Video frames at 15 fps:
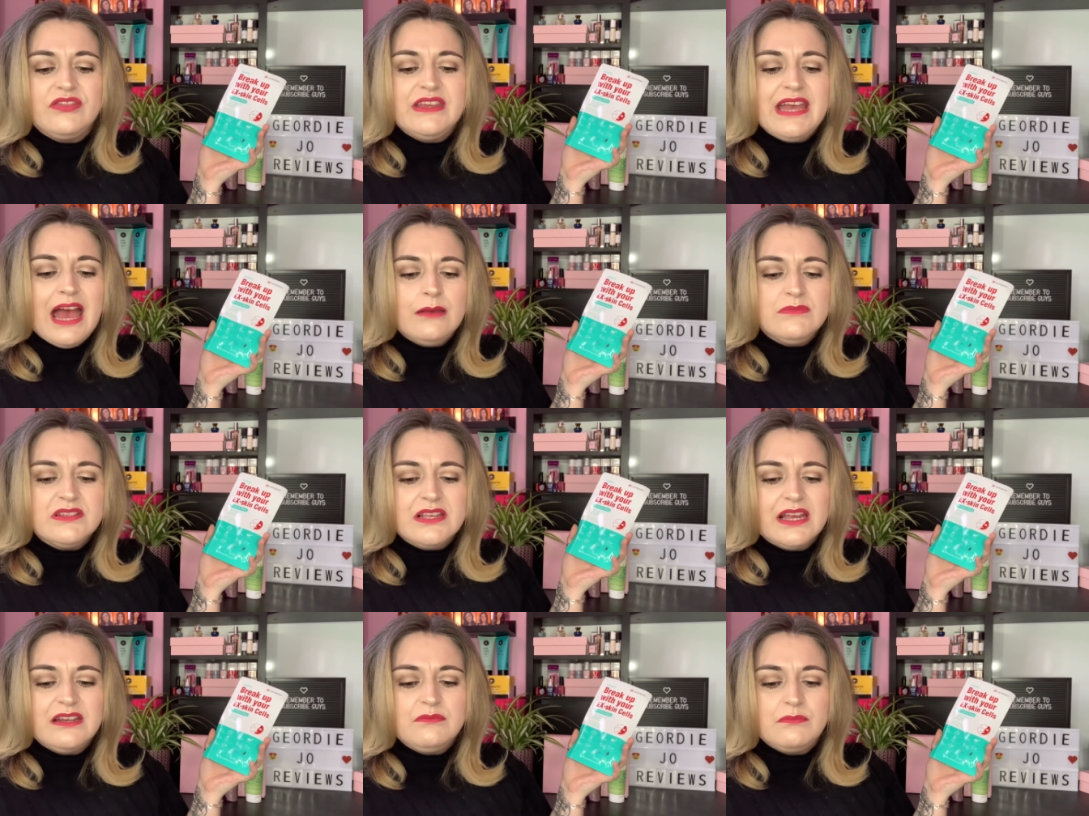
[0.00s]
The
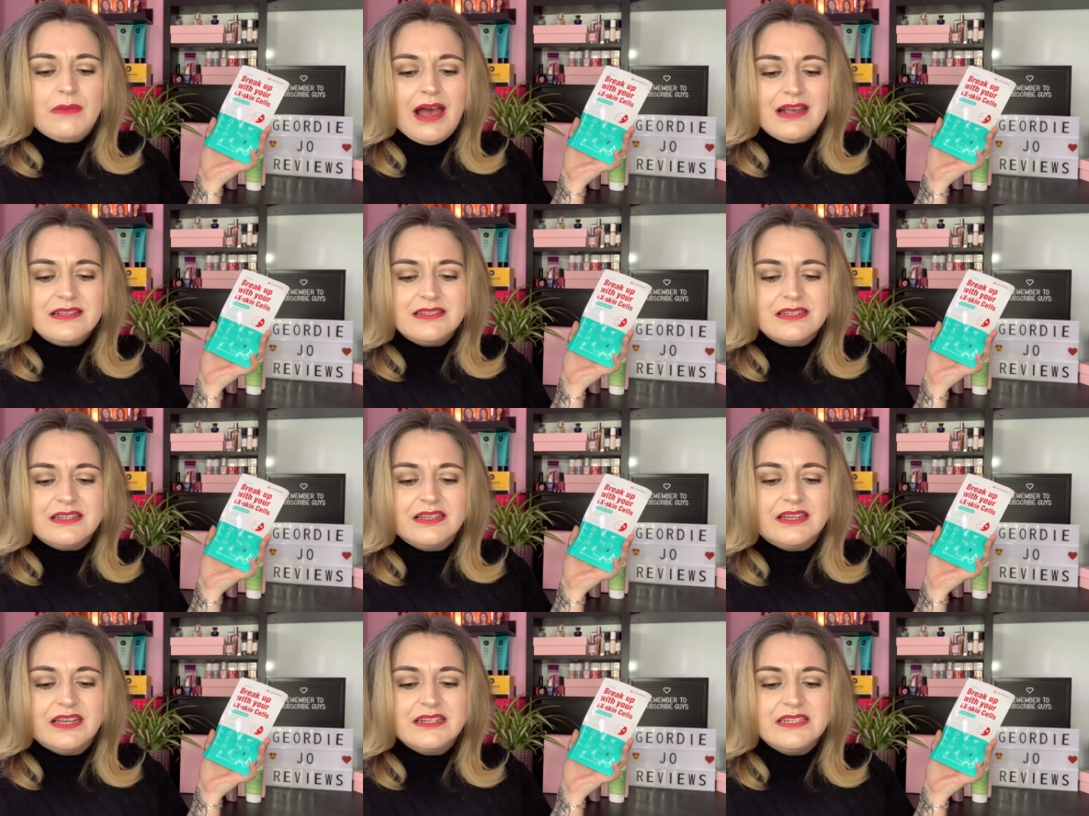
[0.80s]
enzyme mask
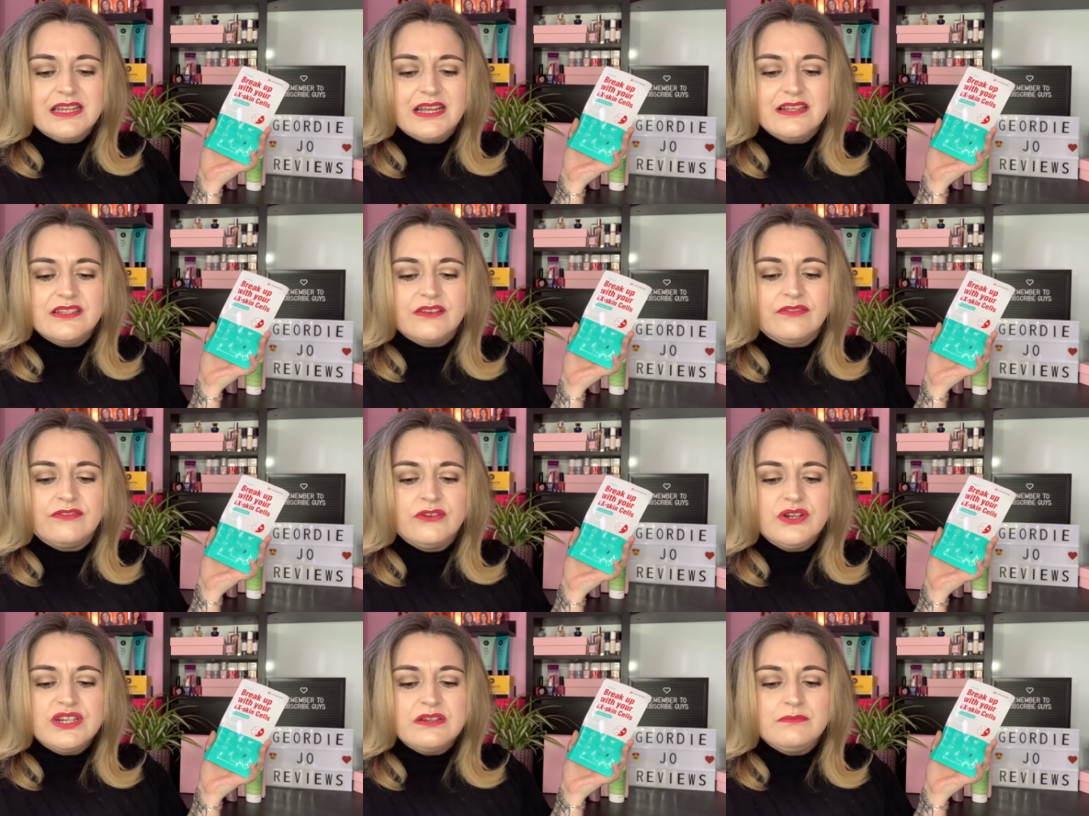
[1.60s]
contains a
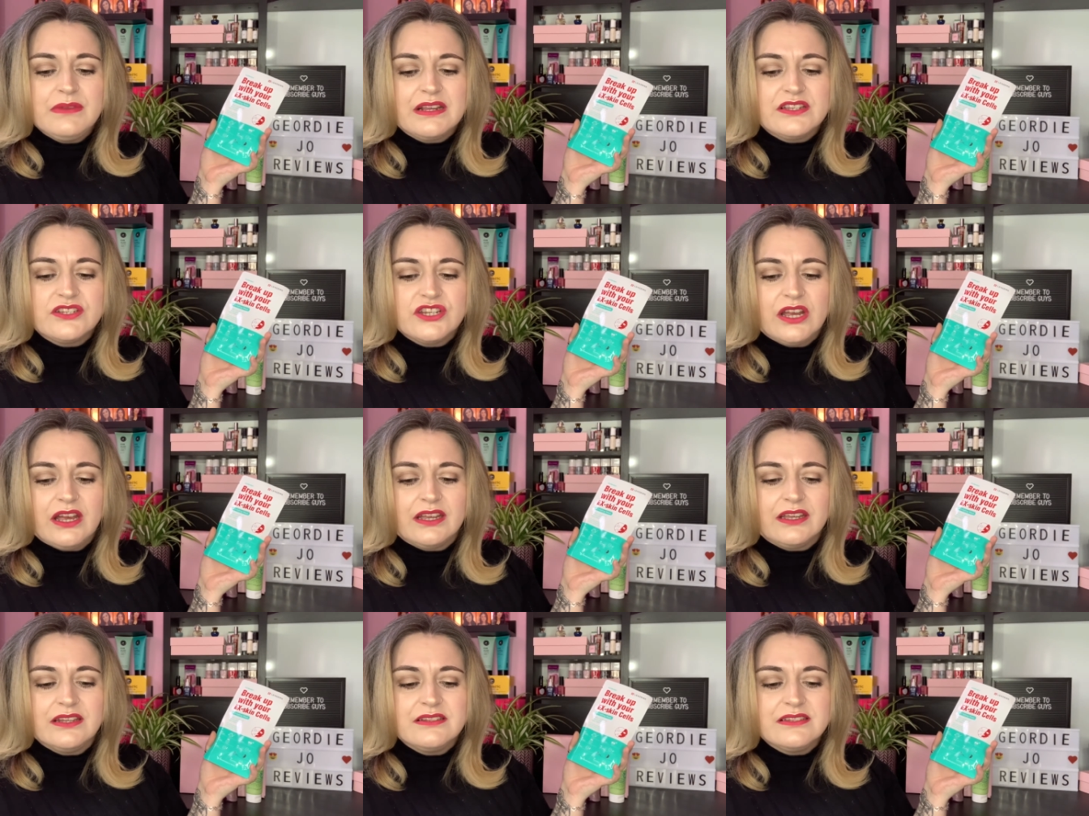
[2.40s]
fruit mixture
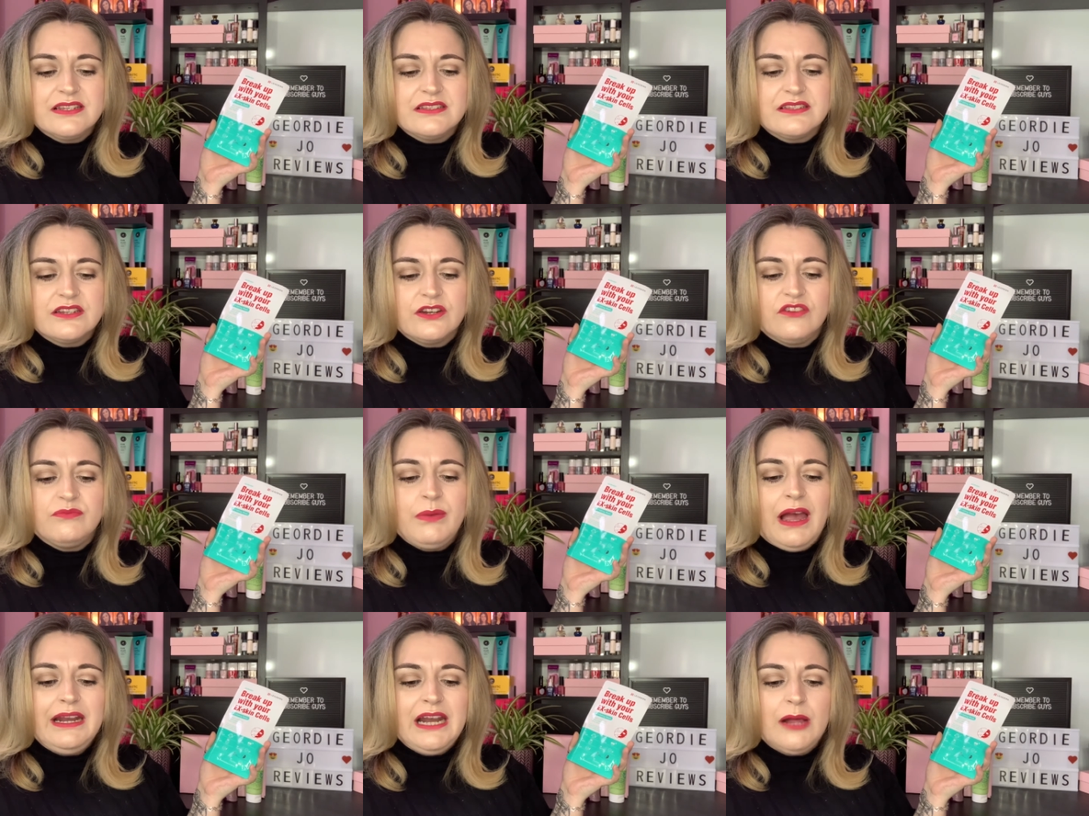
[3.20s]
consistent of
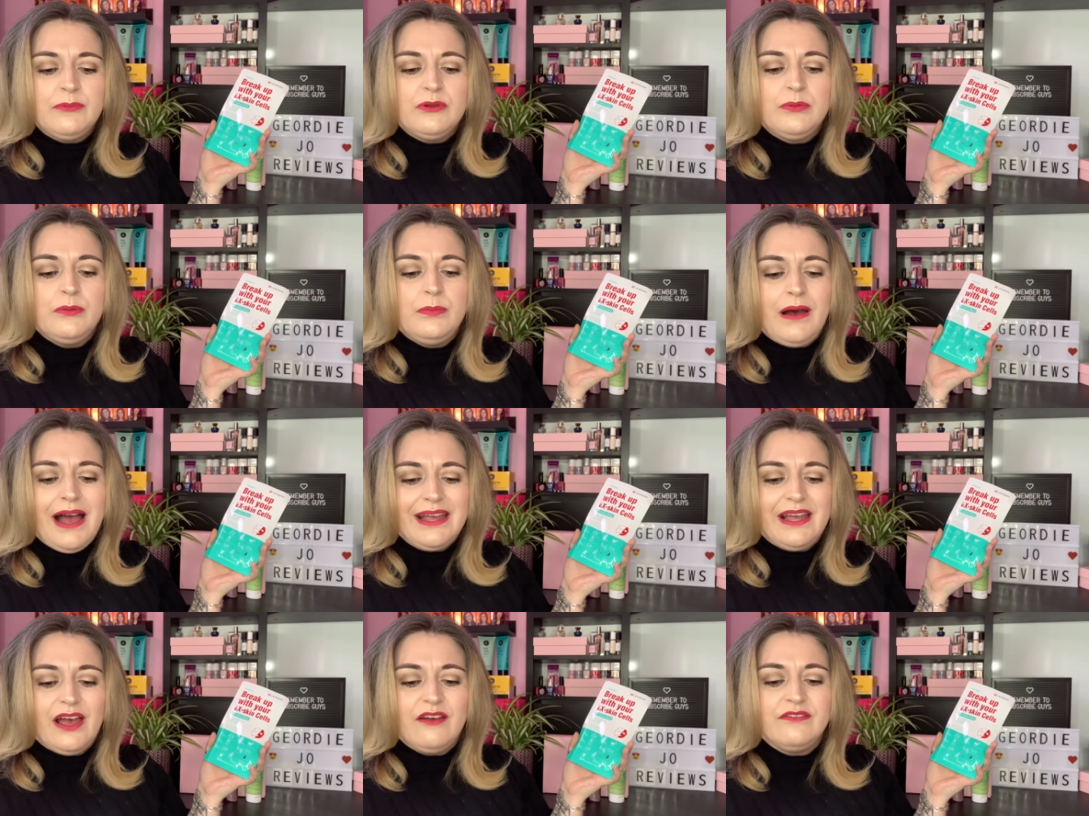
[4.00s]
pineapple,
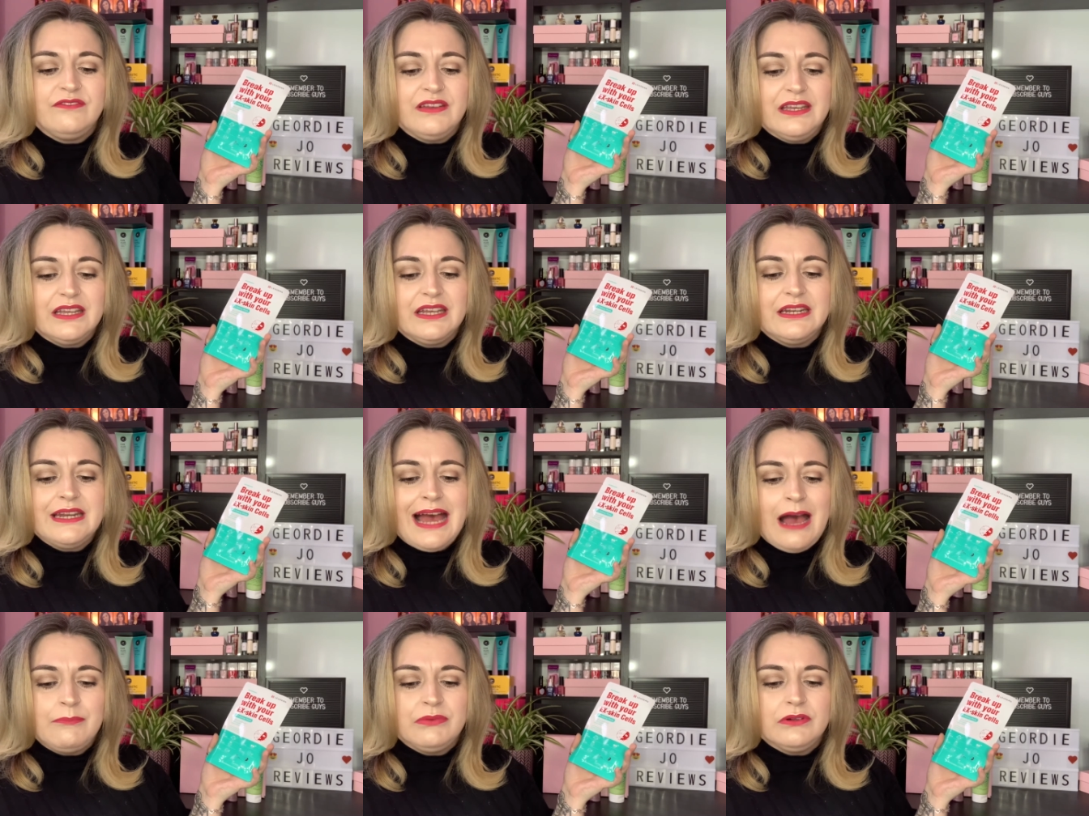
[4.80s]
papaya, fig and
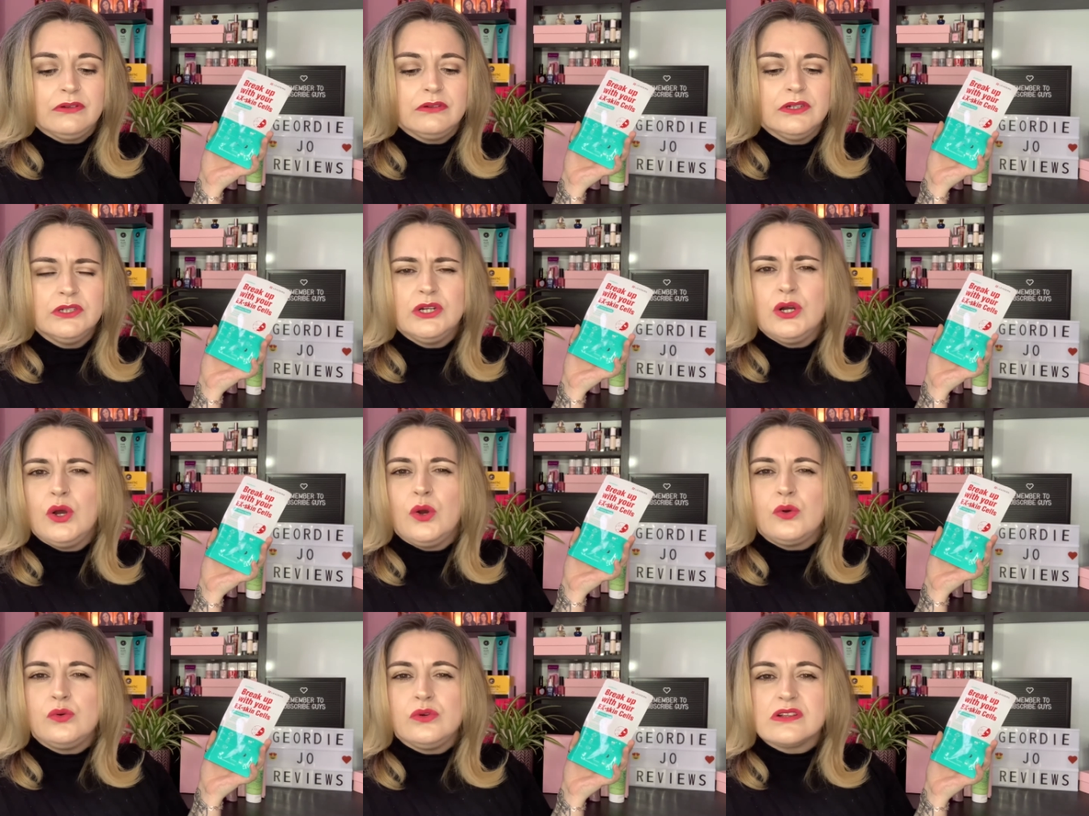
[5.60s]
apple.
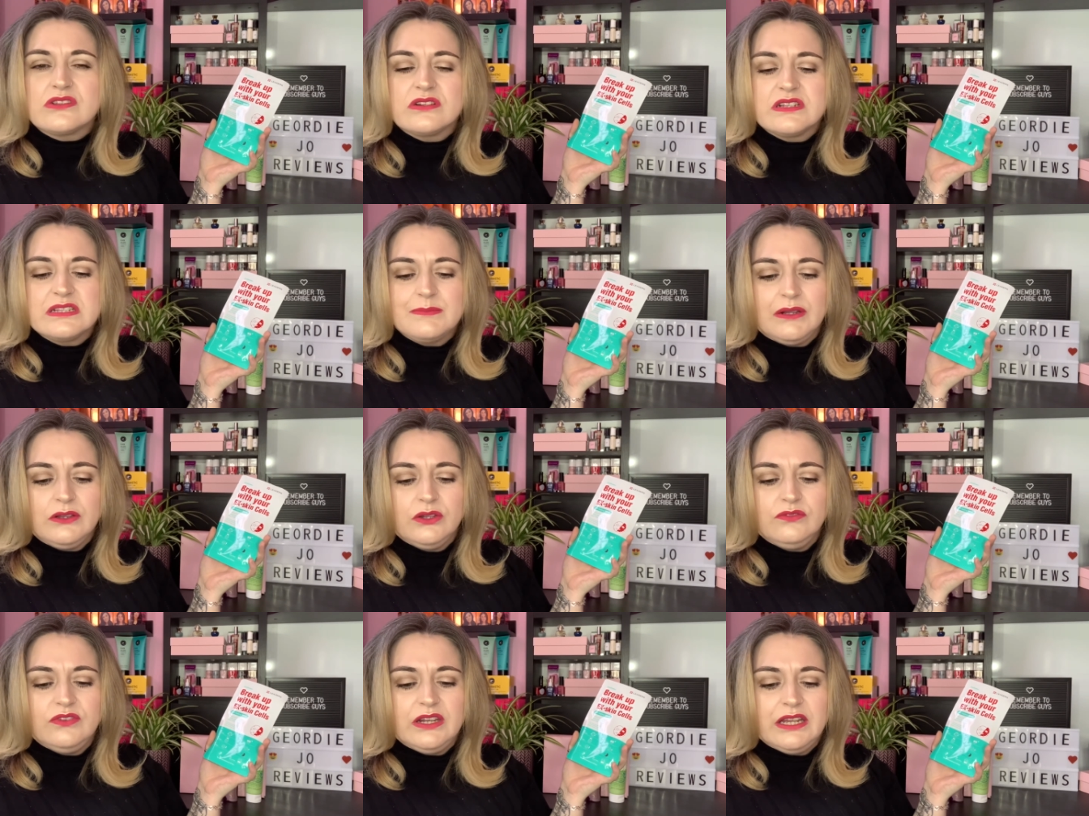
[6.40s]
Oh, that's going to smell
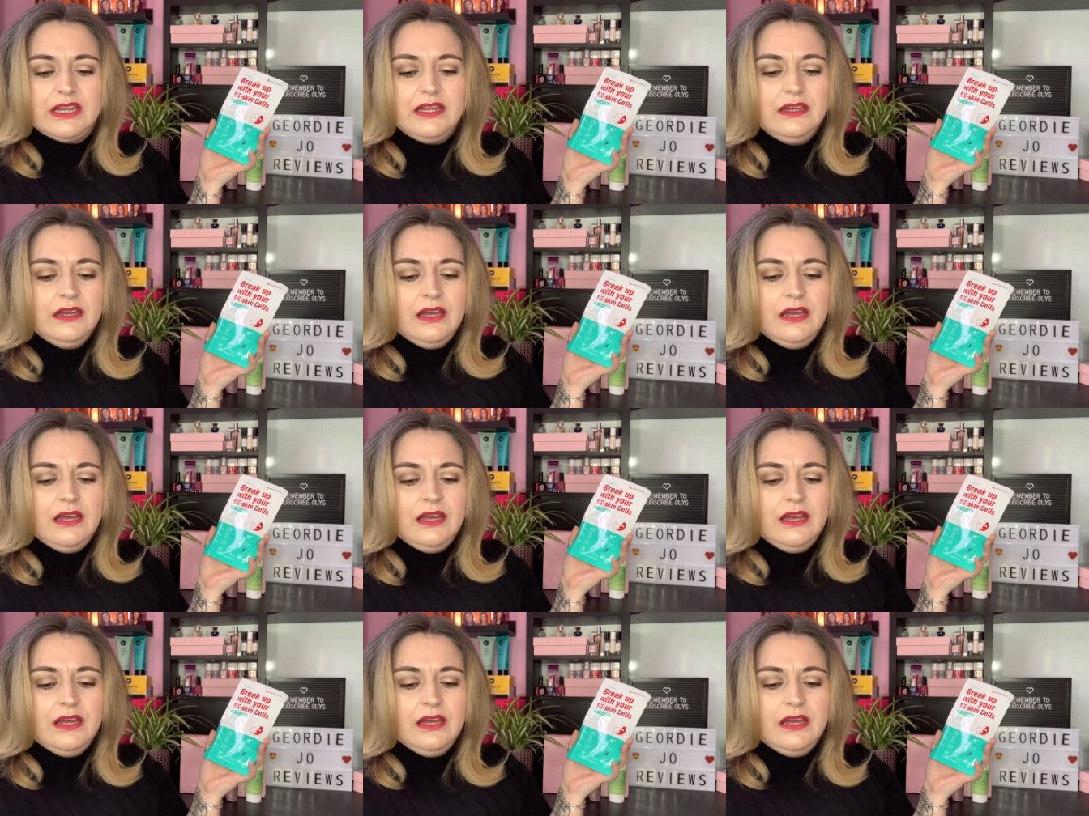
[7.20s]
lovely.